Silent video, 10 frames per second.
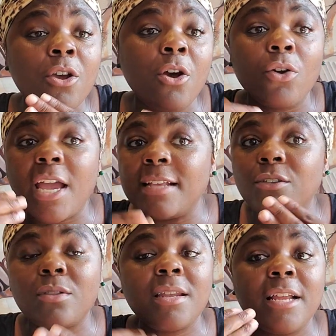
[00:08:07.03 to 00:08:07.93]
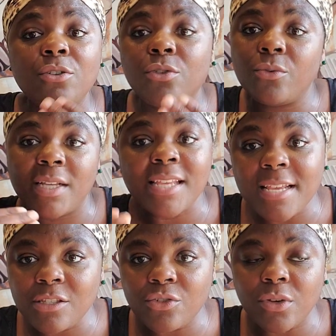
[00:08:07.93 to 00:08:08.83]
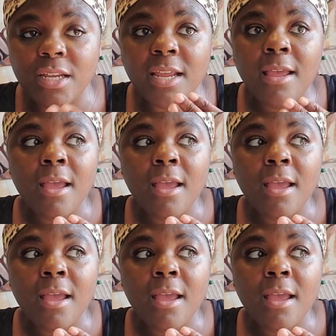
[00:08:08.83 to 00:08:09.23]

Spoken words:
Okay, so then I do U.S. history.